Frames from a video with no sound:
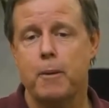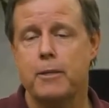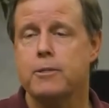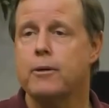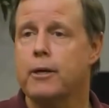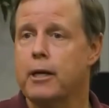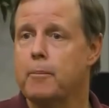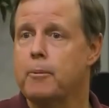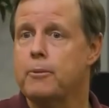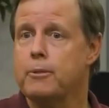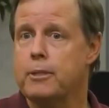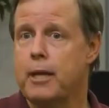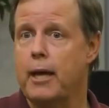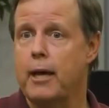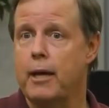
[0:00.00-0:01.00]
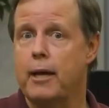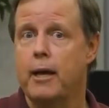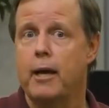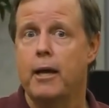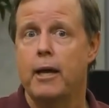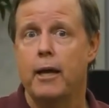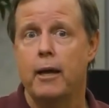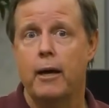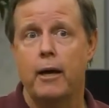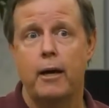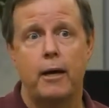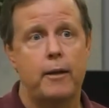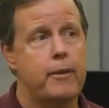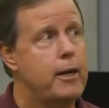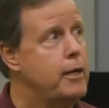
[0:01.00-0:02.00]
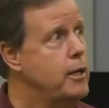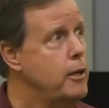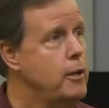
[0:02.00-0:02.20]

Spencer Kimball said that